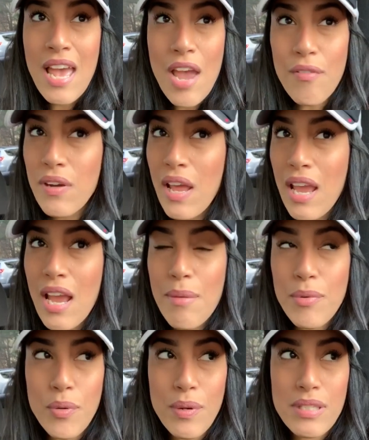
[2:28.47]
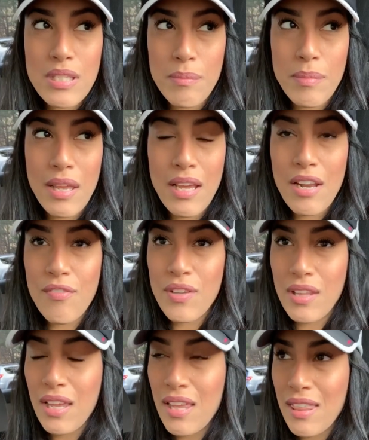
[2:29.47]
Every day I'm doing something and I
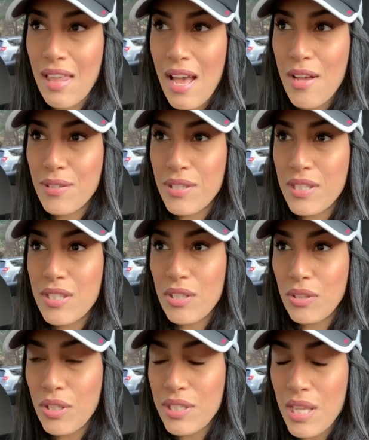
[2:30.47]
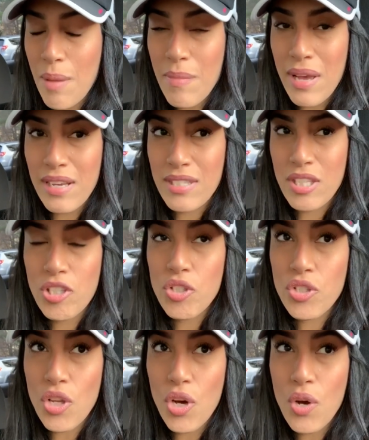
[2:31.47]
feel like the house still looks a mess.
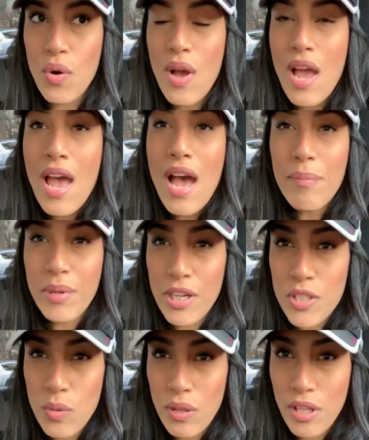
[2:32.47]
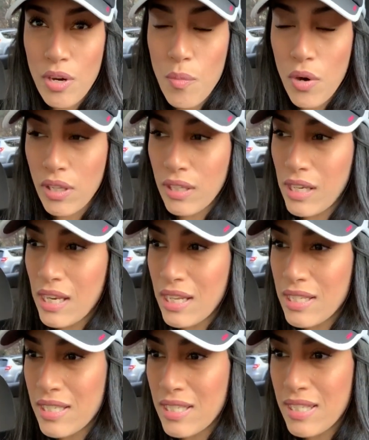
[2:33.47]
So I'm gonna do a little more
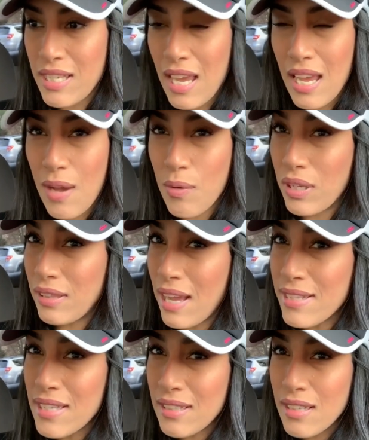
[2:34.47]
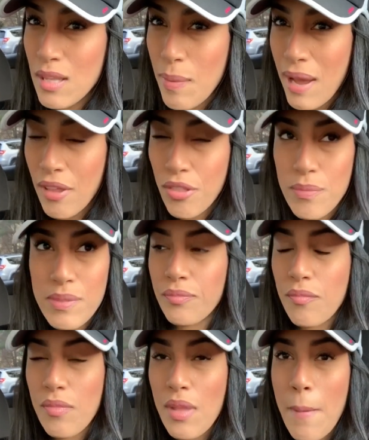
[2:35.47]
cleaning today. I would like to clean the bathrooms,
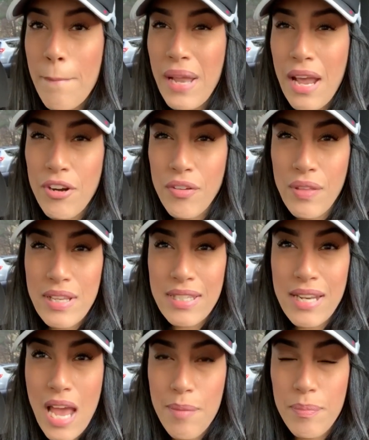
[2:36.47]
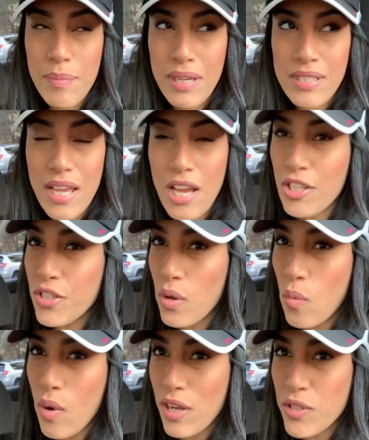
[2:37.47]
but I don't know if that's gonna happen because I also
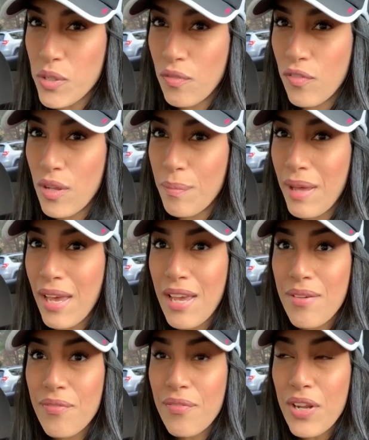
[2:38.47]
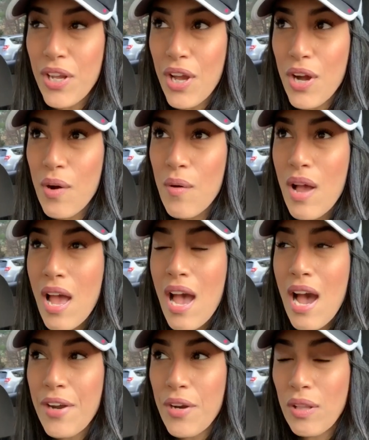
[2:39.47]
want to film a video.
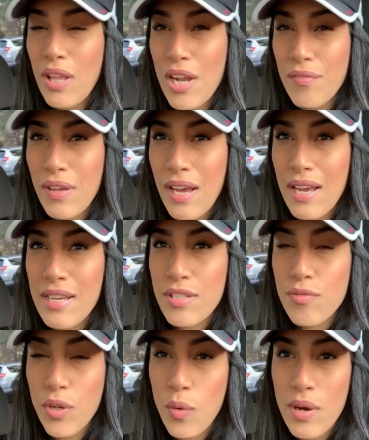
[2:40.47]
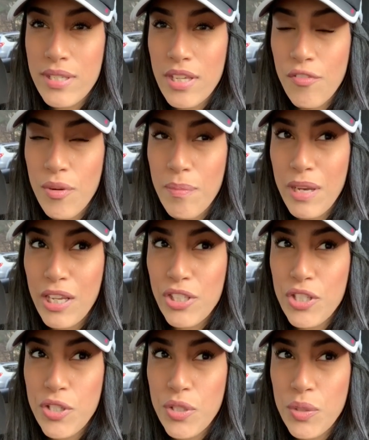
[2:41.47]
I know a lot of you guys requested for me
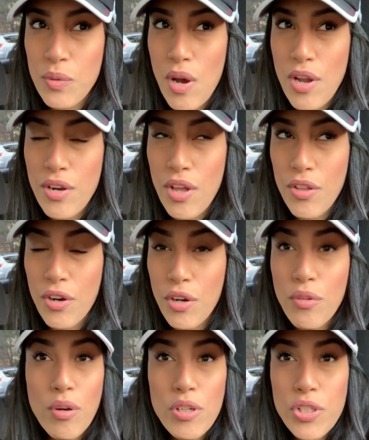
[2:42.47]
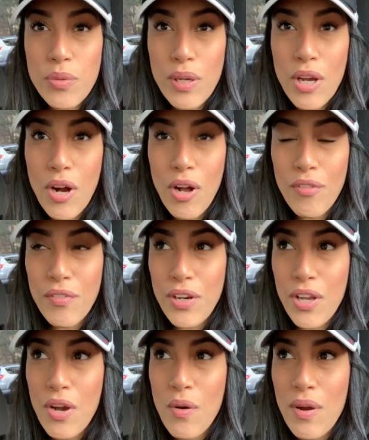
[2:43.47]
to do another grocery haul
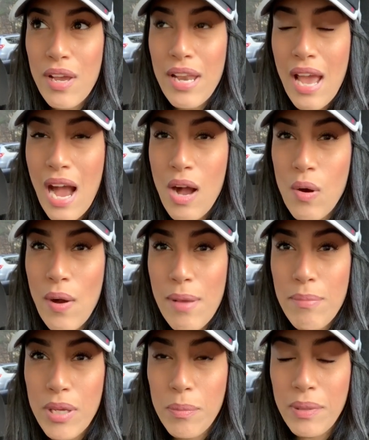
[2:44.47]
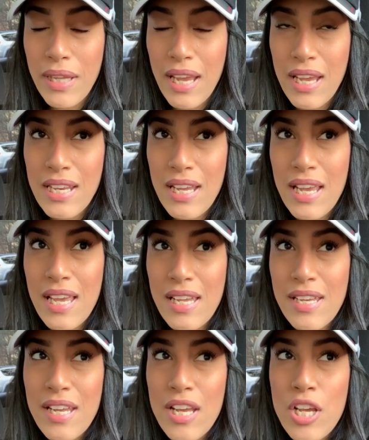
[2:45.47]
video and how I meal plan
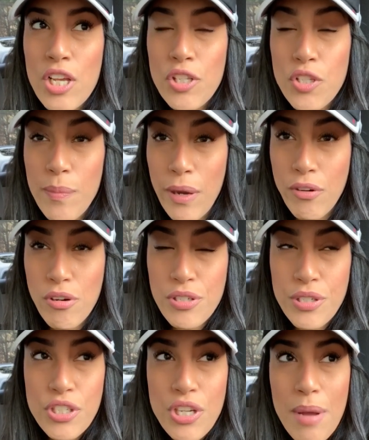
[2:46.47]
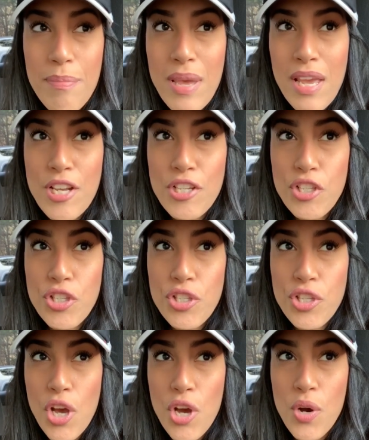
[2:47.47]
and do my grocery shopping.
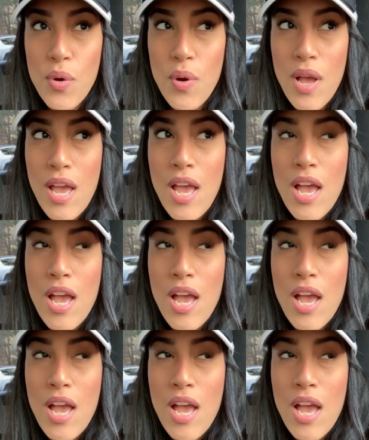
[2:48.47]
So